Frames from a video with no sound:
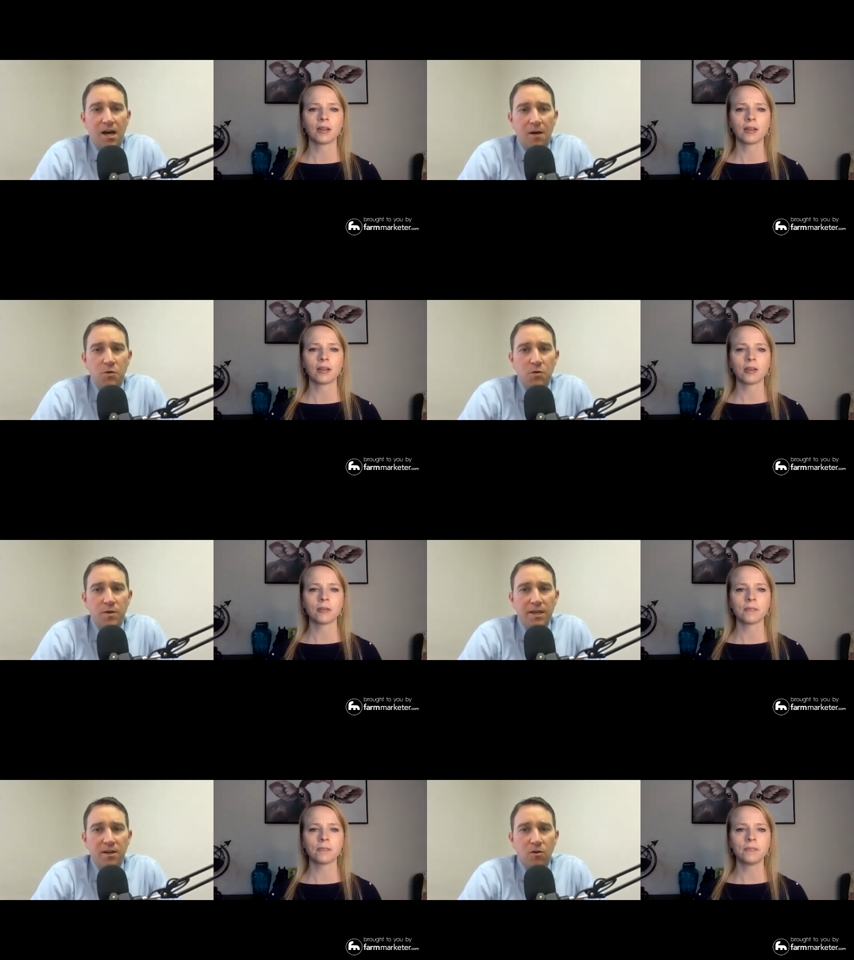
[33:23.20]
Speaker 1: You
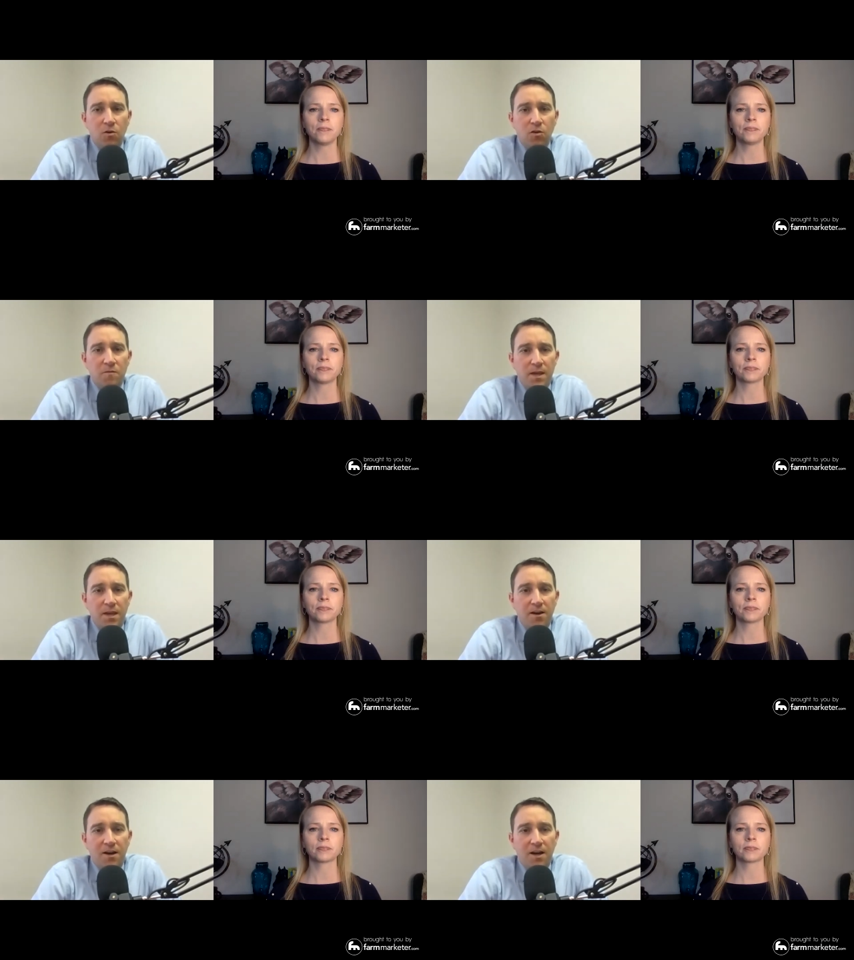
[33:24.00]
can get a hold of
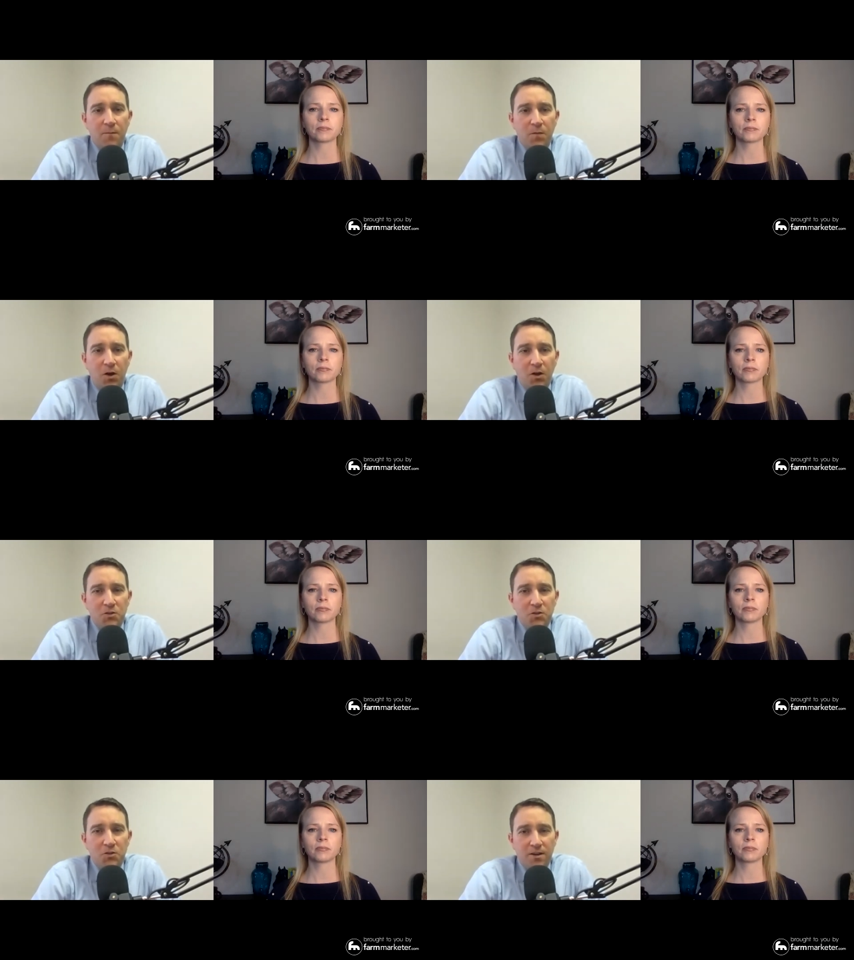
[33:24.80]
me on
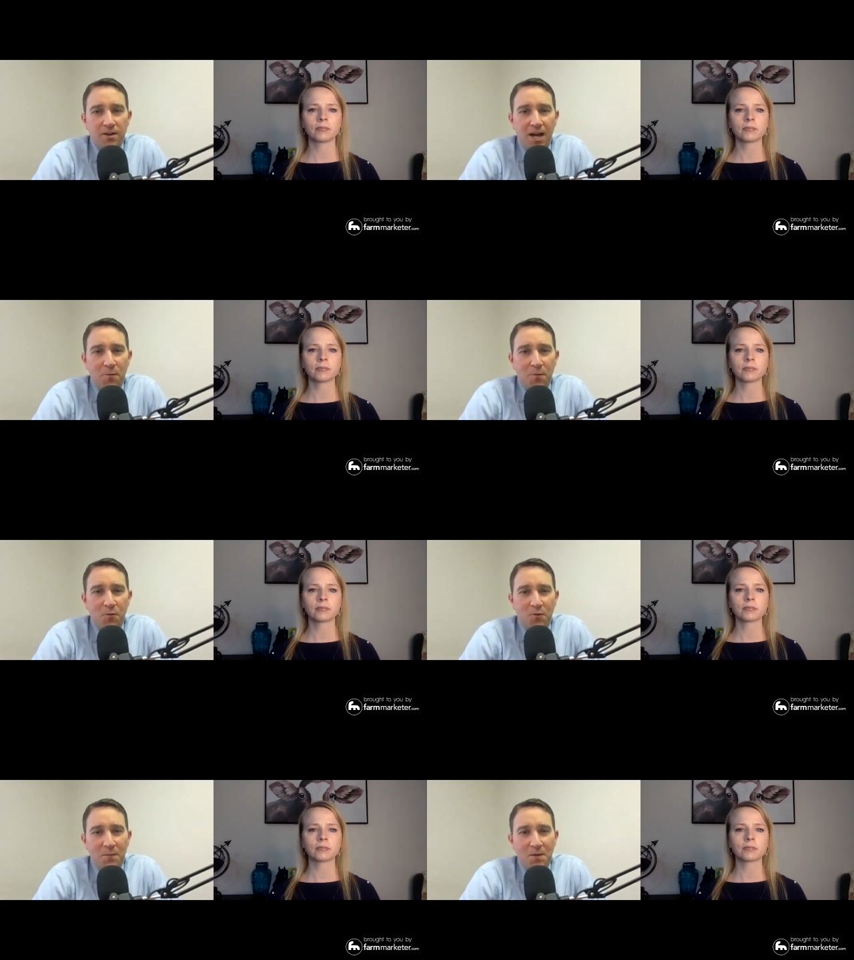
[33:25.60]
Twitter. I'm
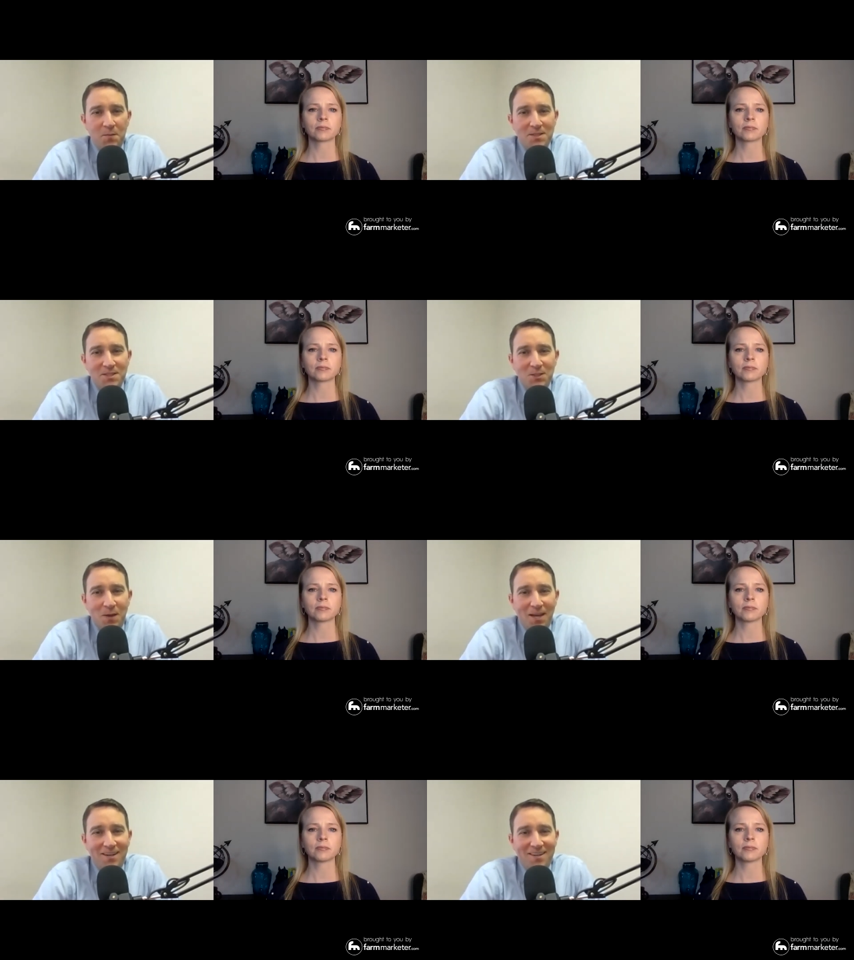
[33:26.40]
Family
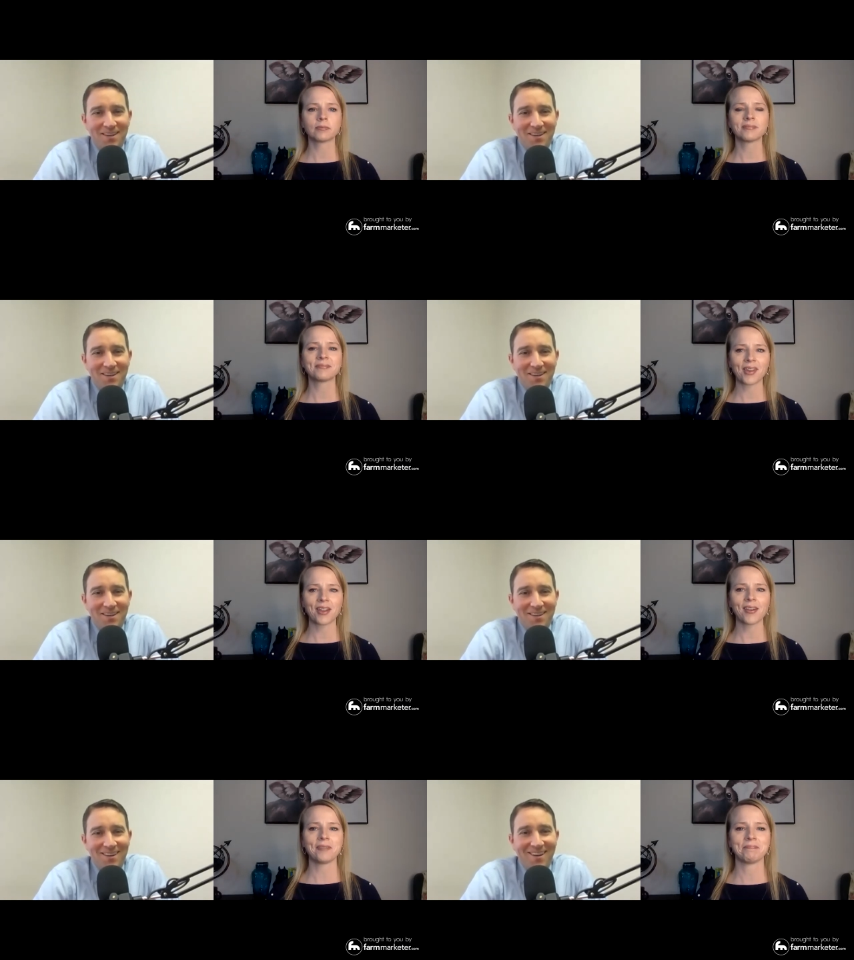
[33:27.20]
Businessman,
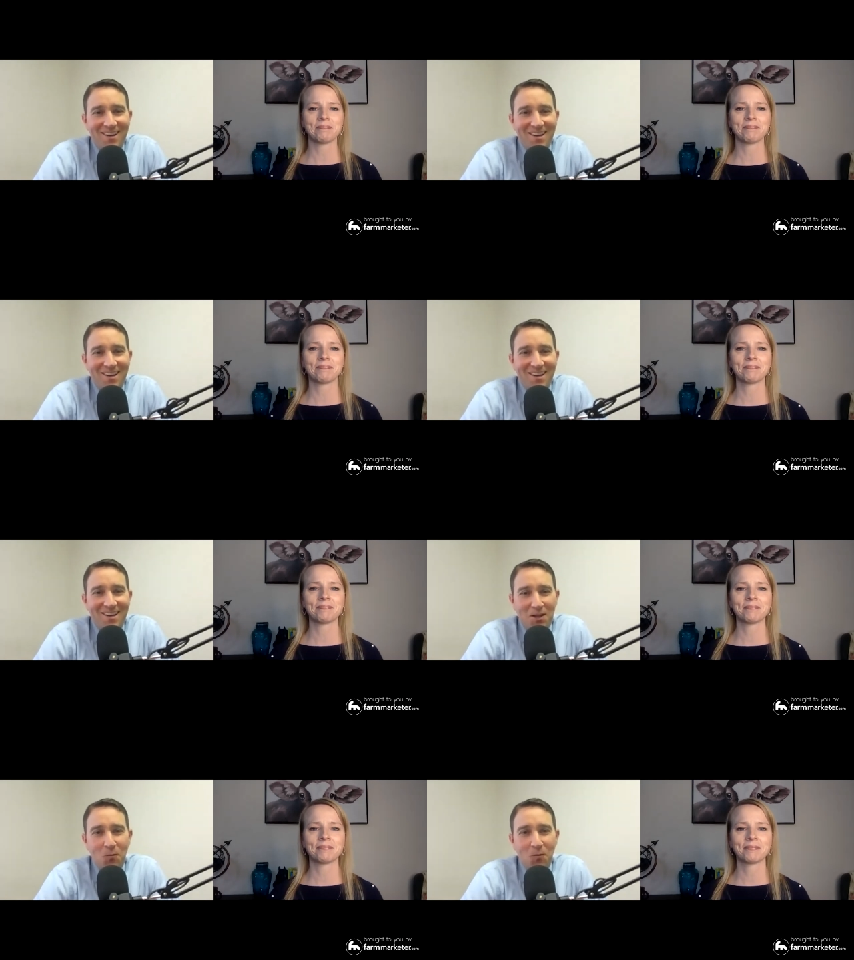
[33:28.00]

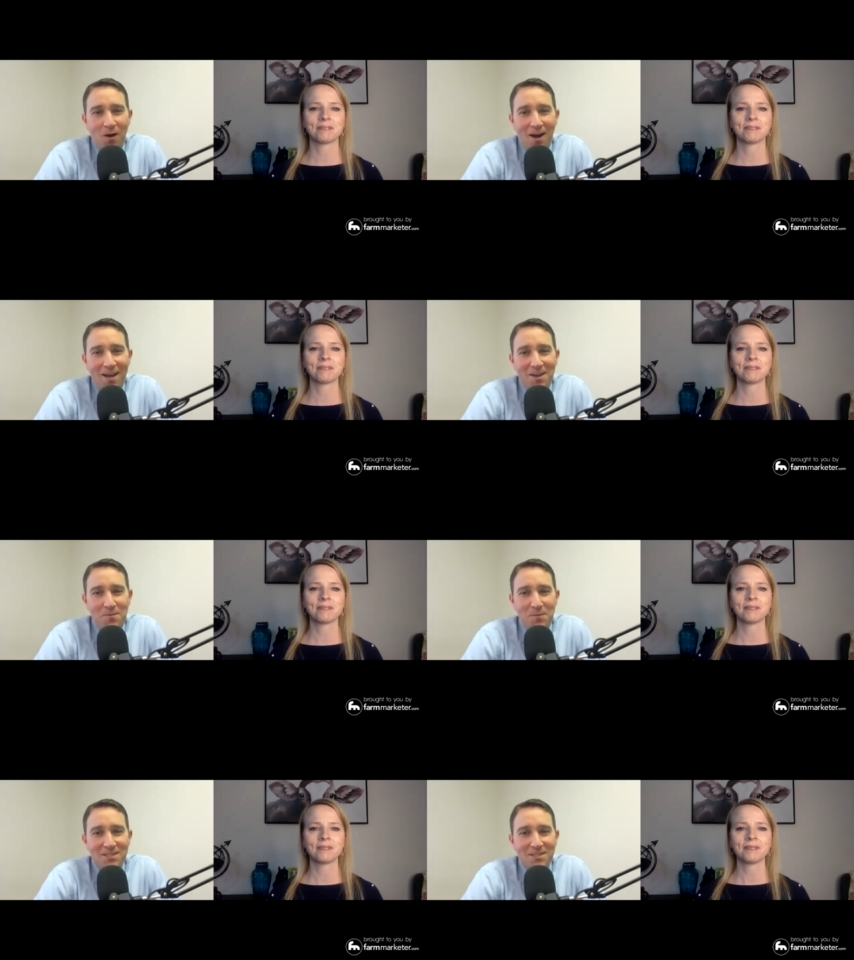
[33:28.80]

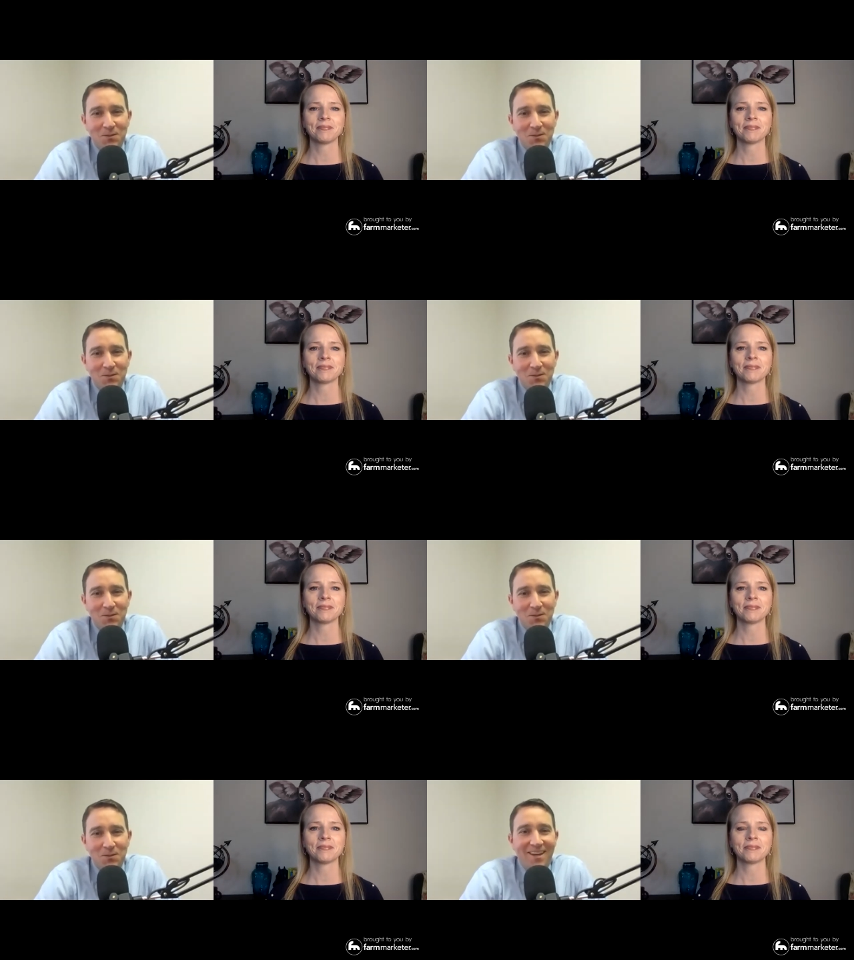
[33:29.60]
FMLY
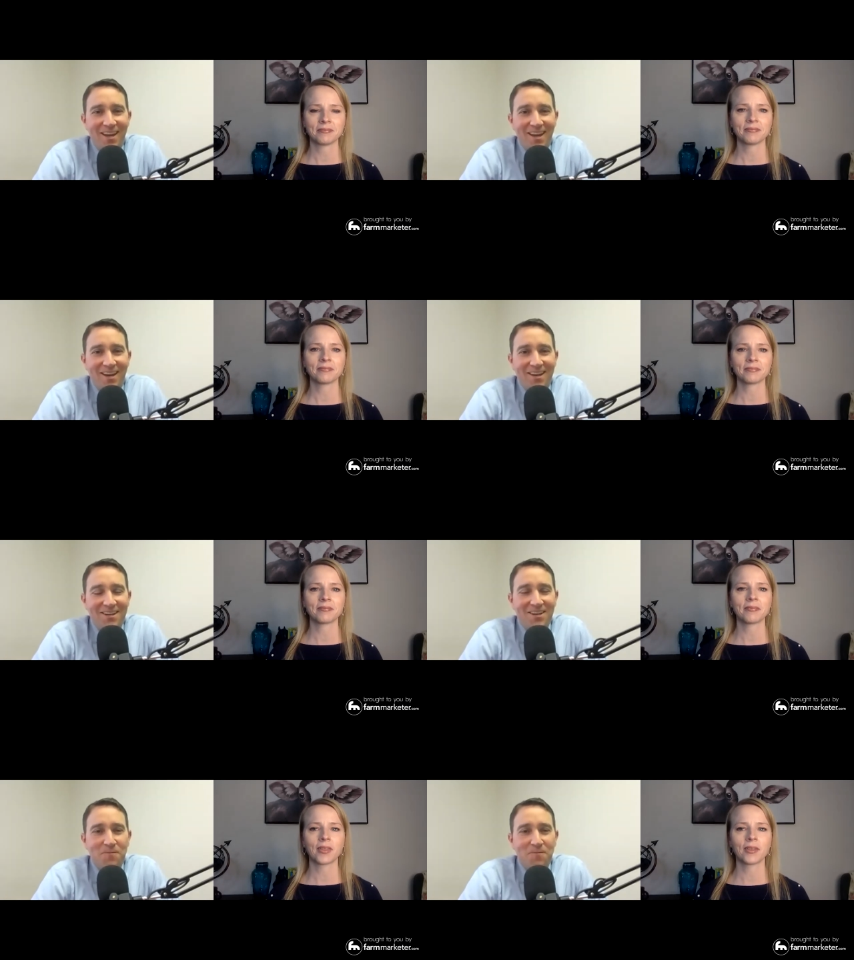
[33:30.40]
Businessman.
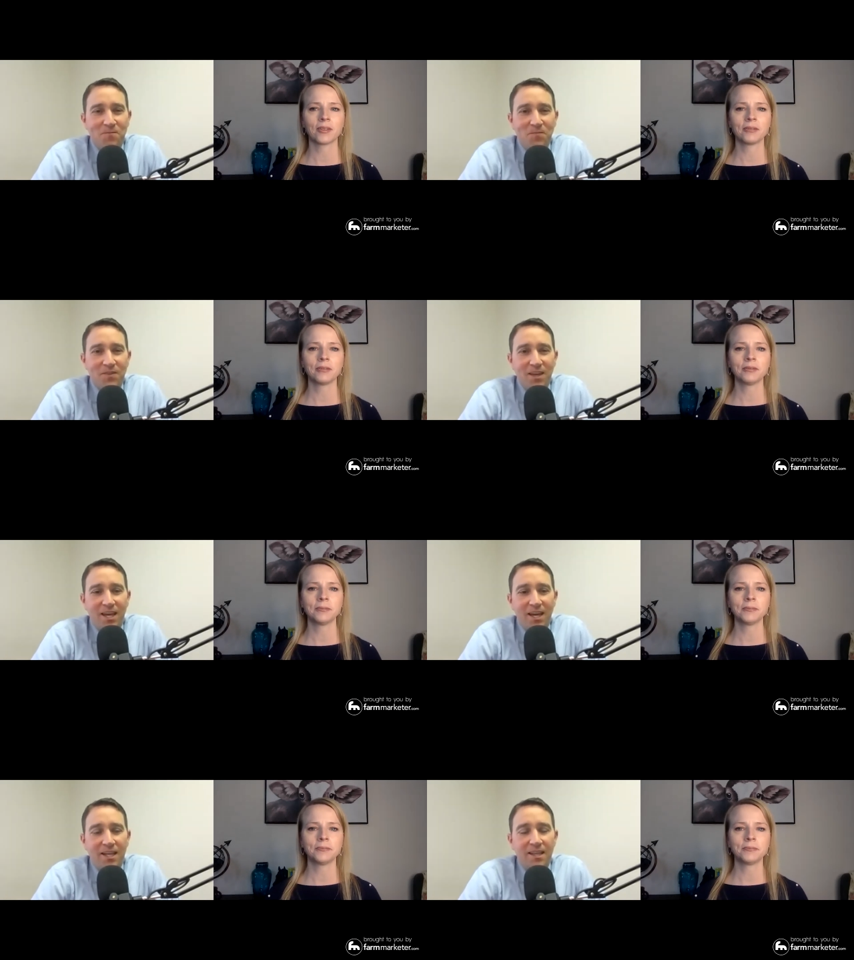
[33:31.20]
And